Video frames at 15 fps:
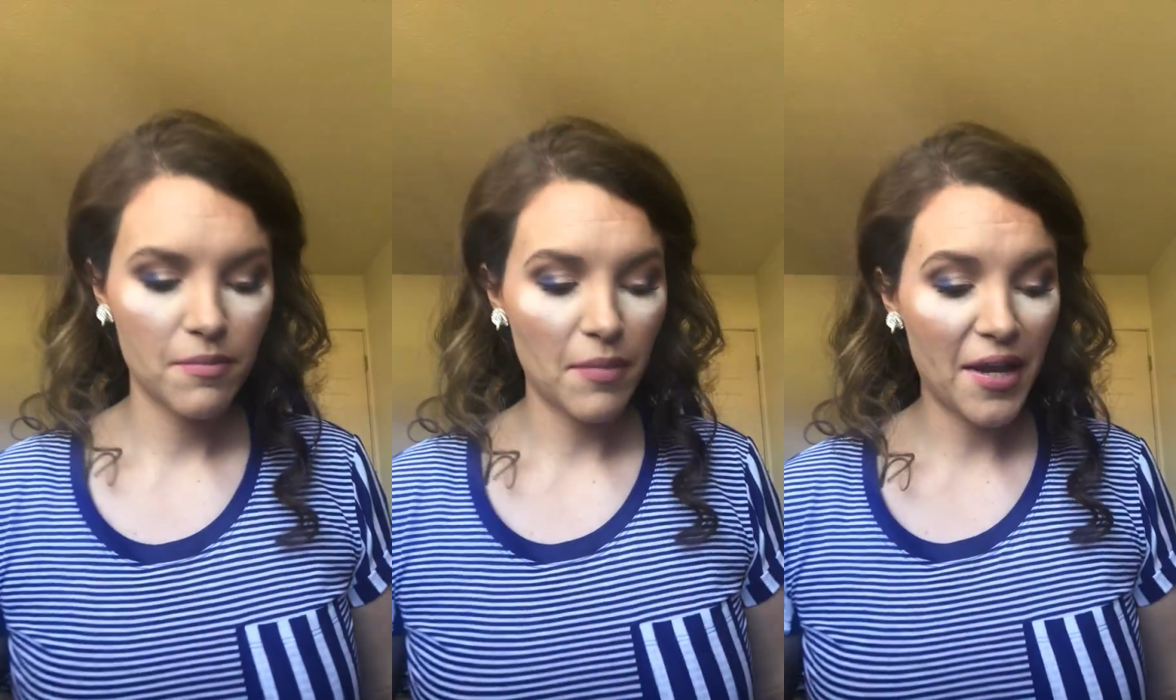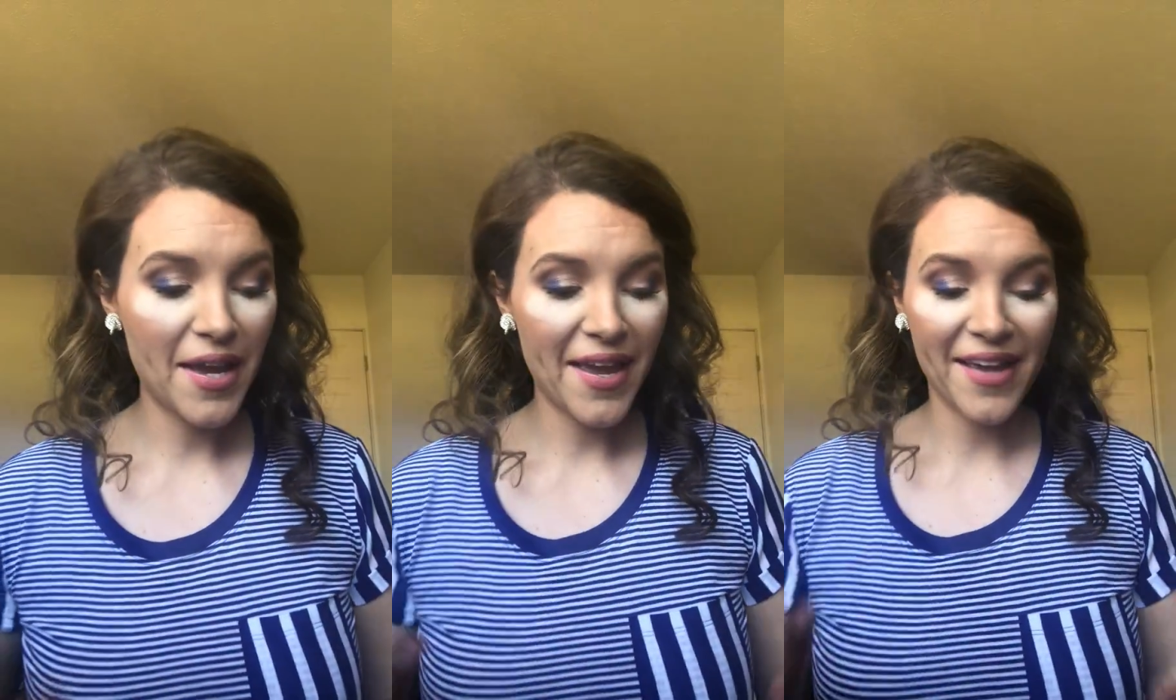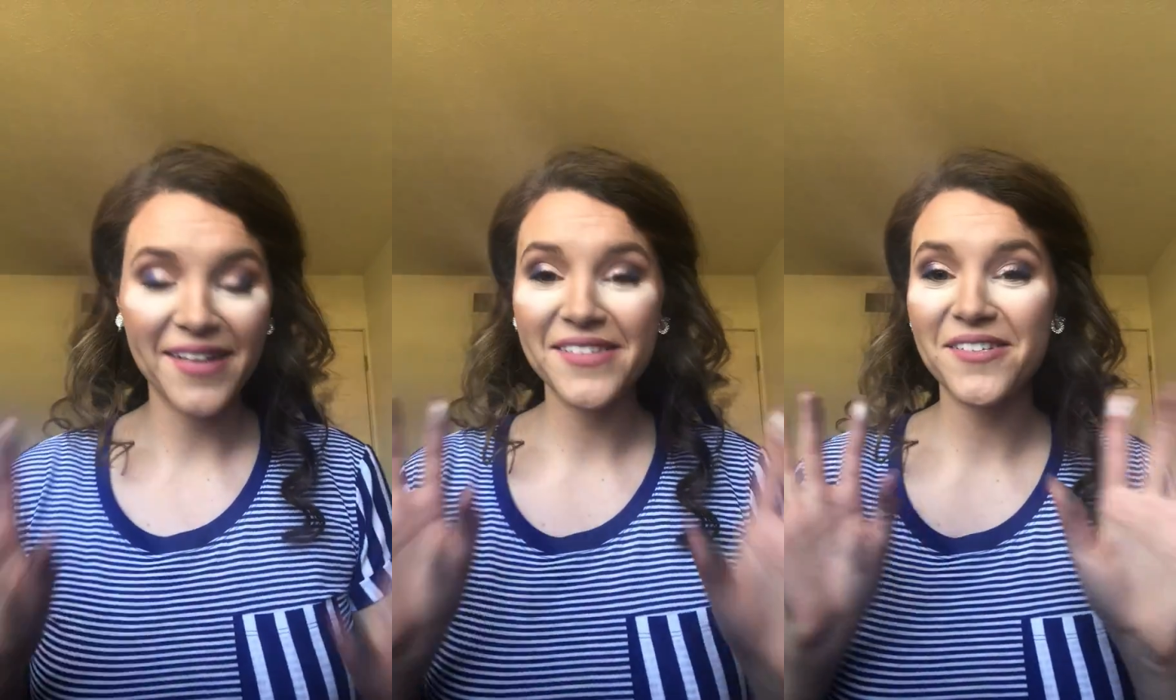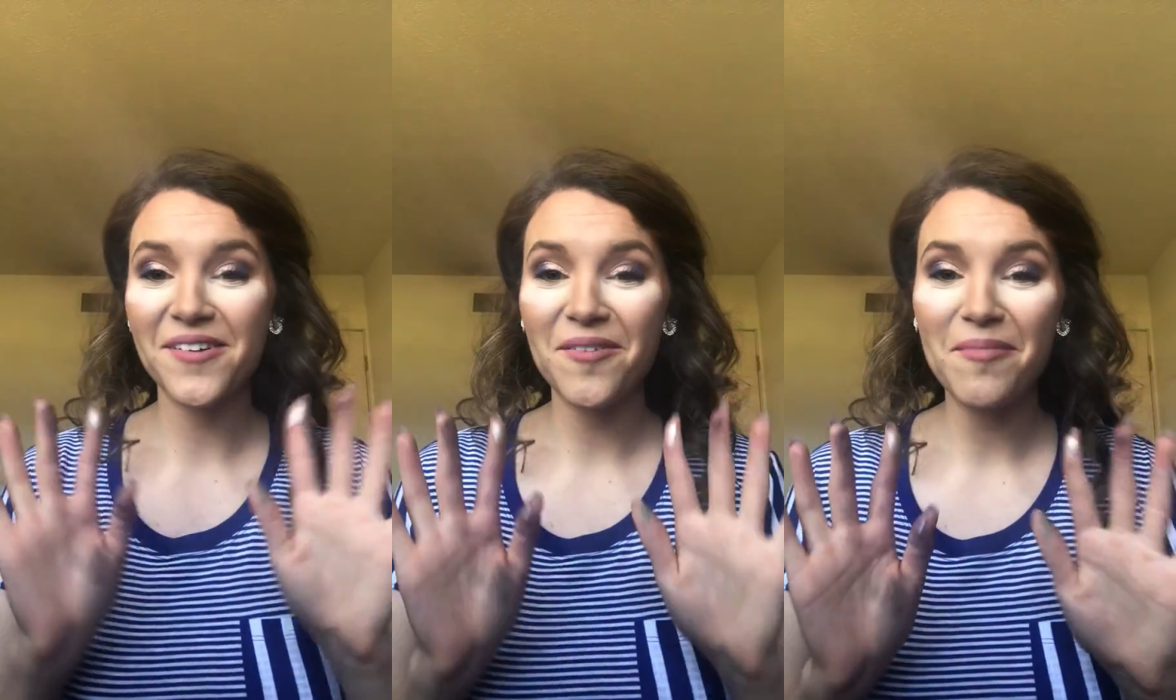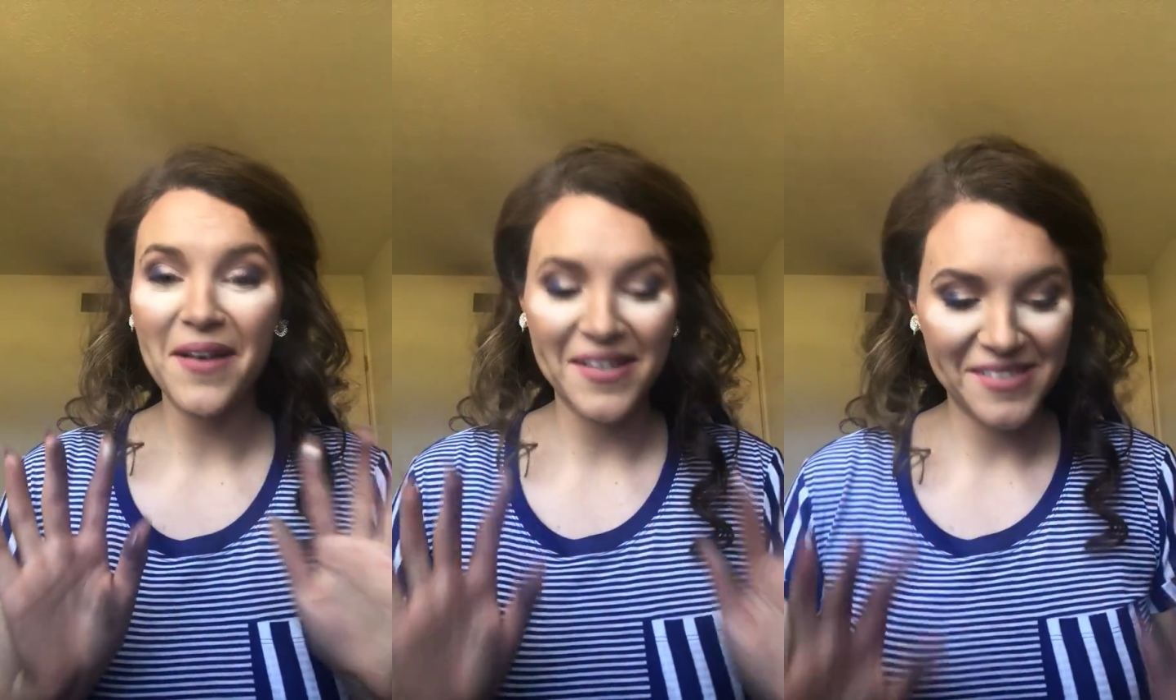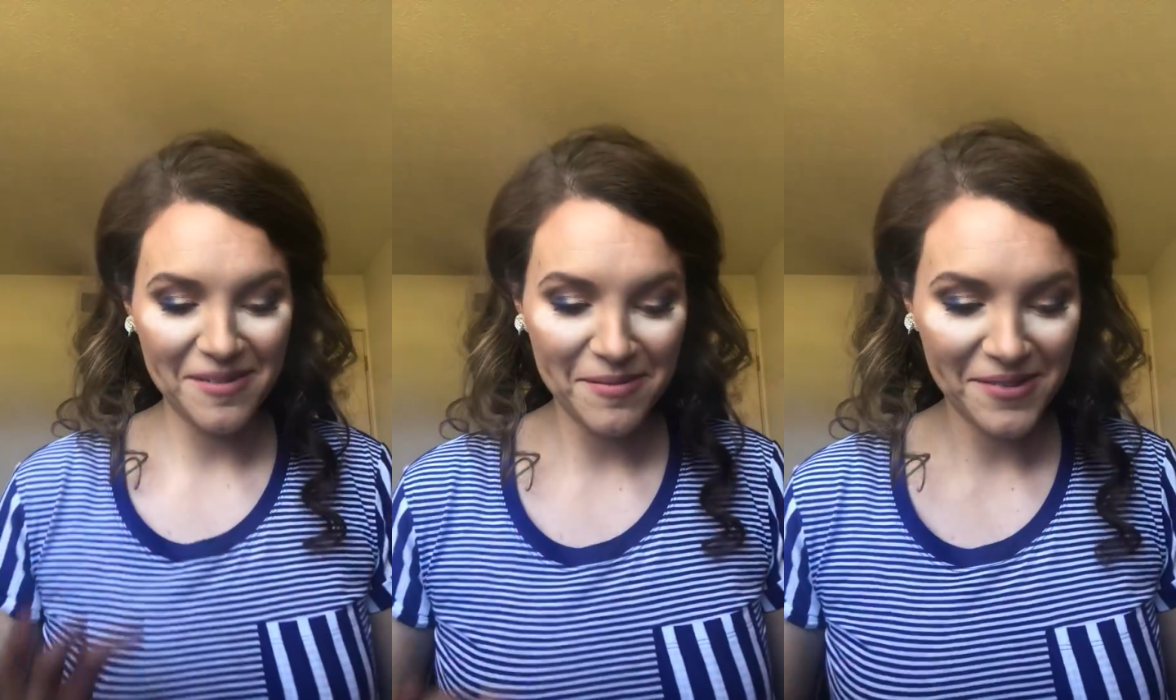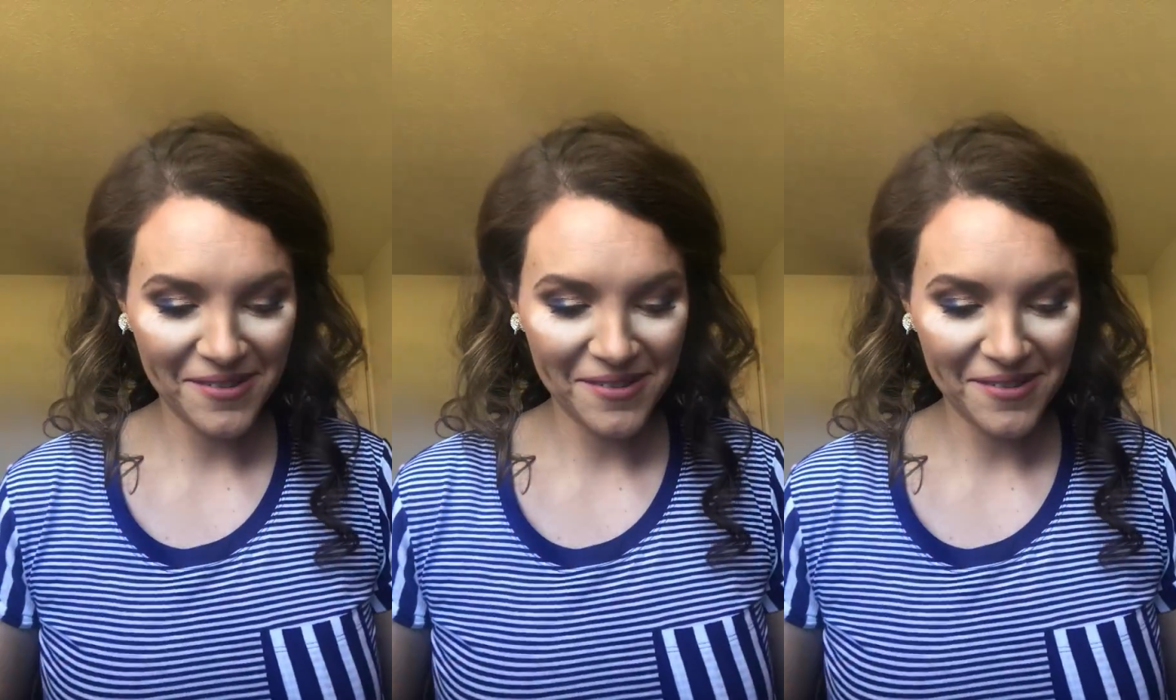My hands are a mess. I'm